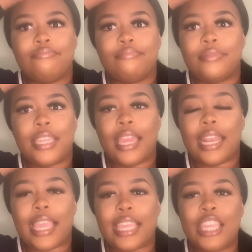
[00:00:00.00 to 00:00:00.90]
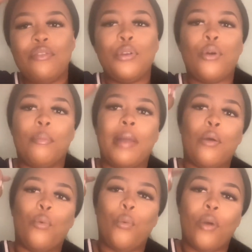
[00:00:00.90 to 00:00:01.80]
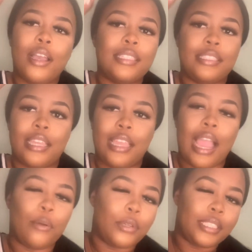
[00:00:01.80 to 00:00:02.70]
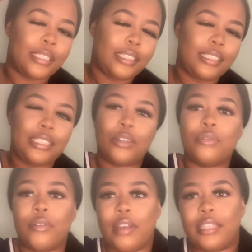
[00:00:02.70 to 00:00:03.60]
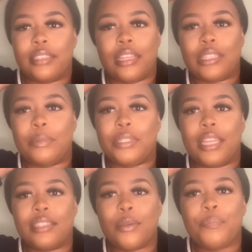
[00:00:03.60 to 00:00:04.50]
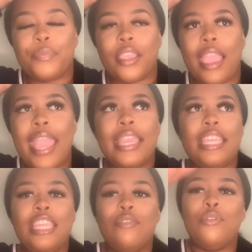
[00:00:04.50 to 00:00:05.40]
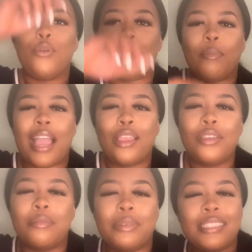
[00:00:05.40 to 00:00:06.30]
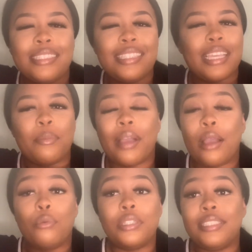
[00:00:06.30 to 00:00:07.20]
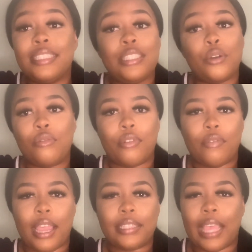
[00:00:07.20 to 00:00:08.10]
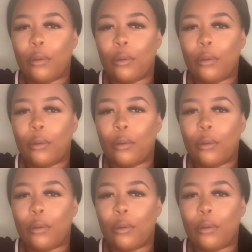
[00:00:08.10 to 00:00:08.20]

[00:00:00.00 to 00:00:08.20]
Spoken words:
yeah, like, even on my worst day, I would still revise that subject. Even I could be sick, but I would still revise it.